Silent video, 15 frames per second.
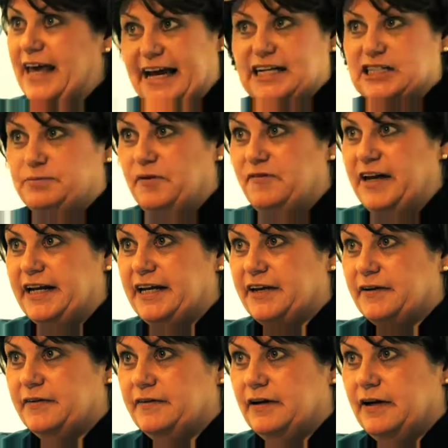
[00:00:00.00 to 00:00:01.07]
the English
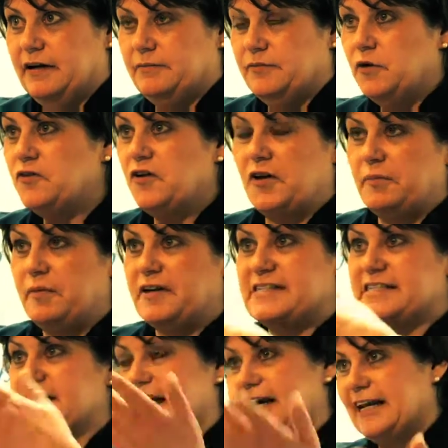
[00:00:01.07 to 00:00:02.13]
Pavilion, not only
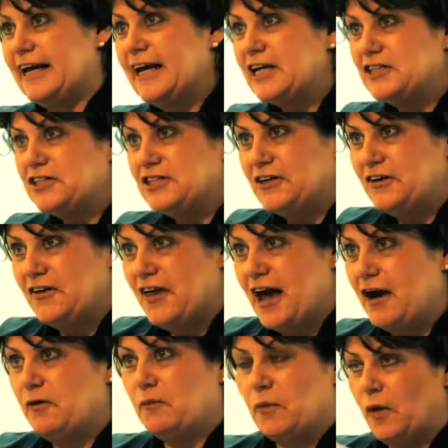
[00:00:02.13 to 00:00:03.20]
because Select Lincolnshire are
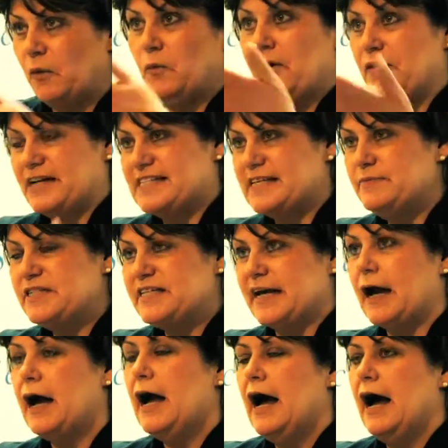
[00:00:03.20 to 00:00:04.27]
there and we're
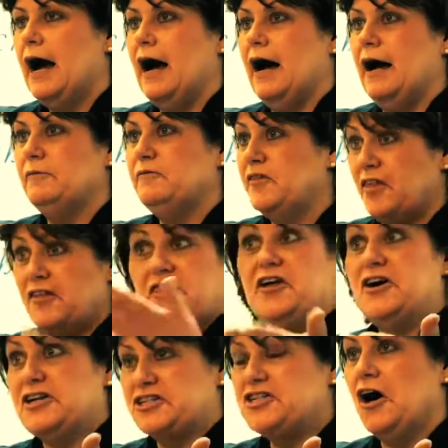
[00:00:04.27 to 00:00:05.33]
exhibiting for the
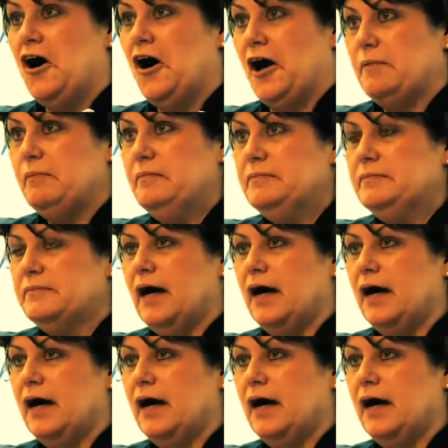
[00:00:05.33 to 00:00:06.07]
third time,